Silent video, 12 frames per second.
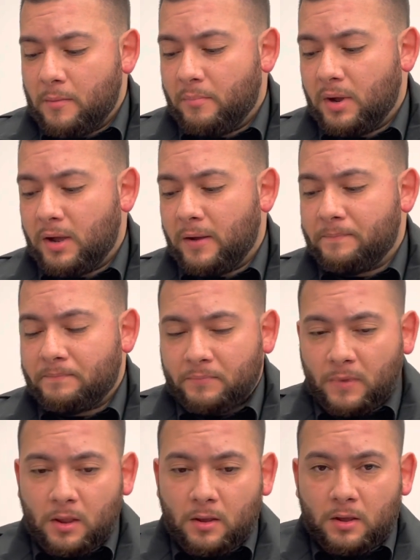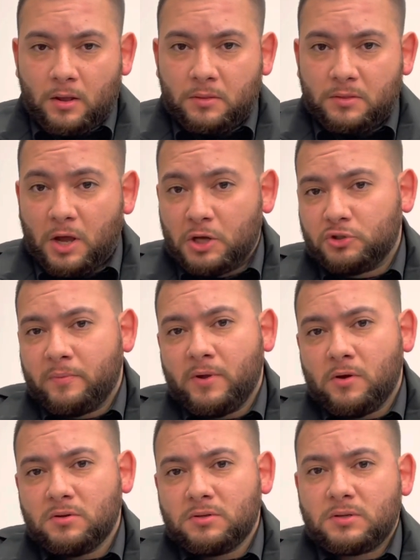But the 100
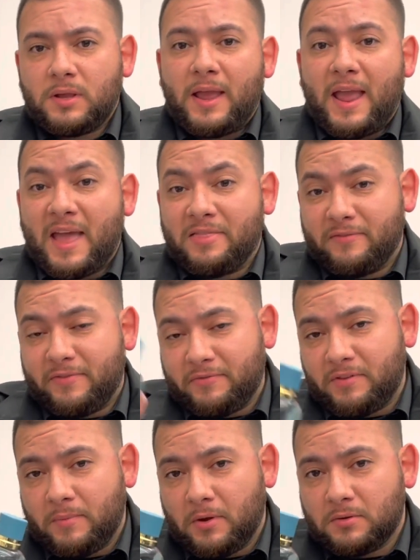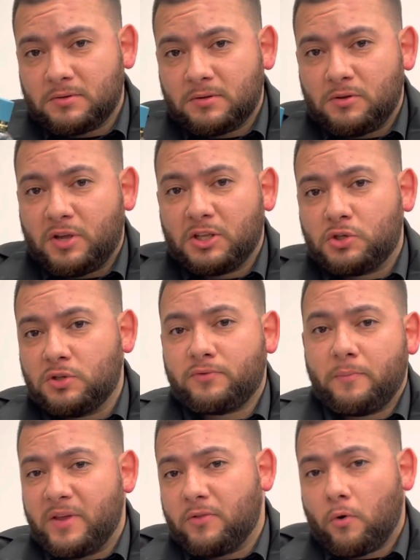mils and the 50 mils, you can choose
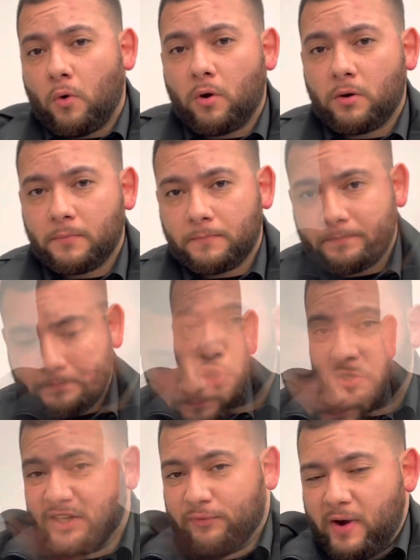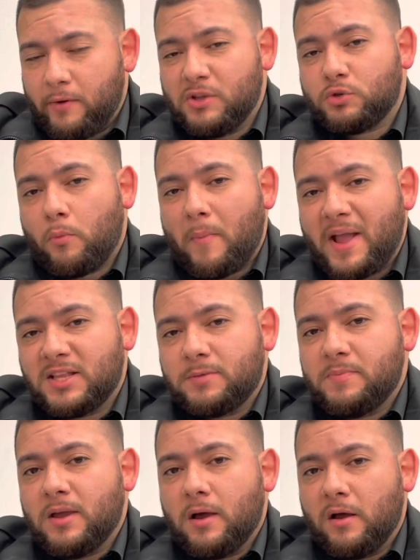from either or. So this fragrance reminds
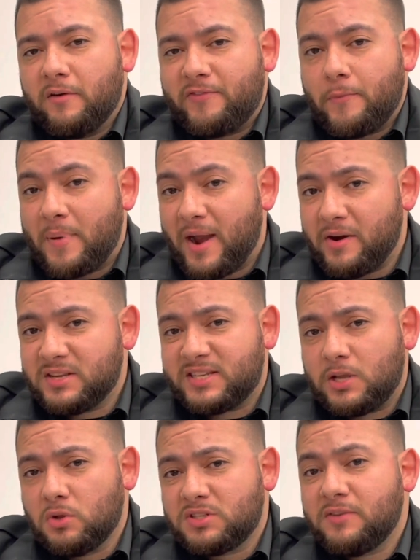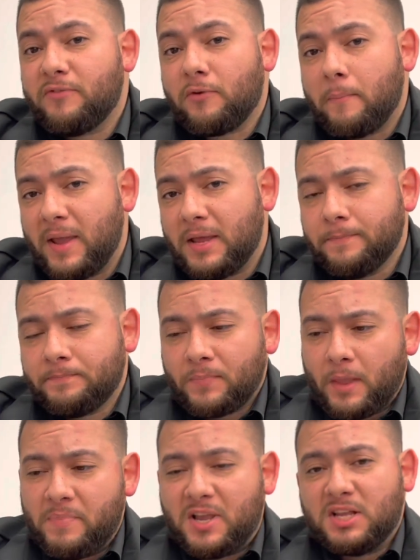me of Paris Hilton for men
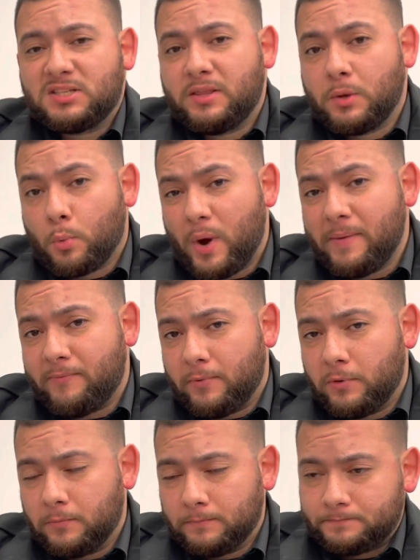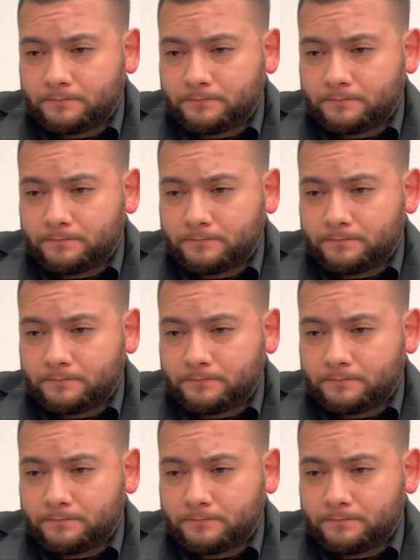because of the grapefruit.